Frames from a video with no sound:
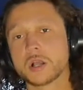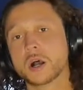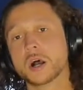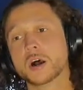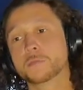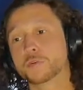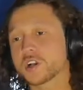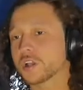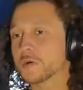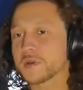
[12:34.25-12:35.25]

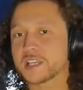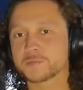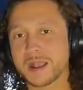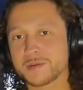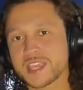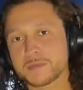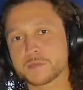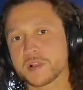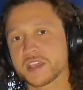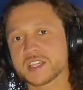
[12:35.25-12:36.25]
Brook Lopez probably can't be
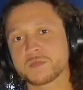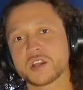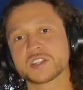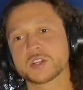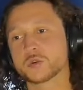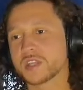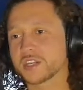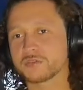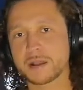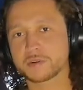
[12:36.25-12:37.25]
playing as much. They're doing
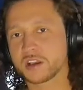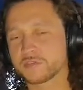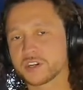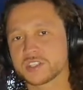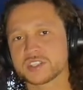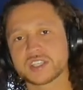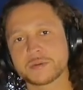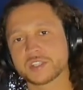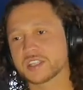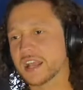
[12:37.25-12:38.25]
that drop coverage, the
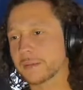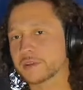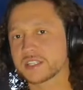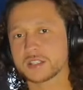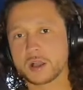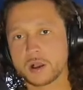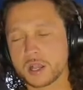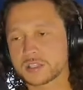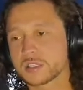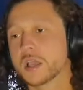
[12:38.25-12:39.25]
same shit that happened against the Hawks.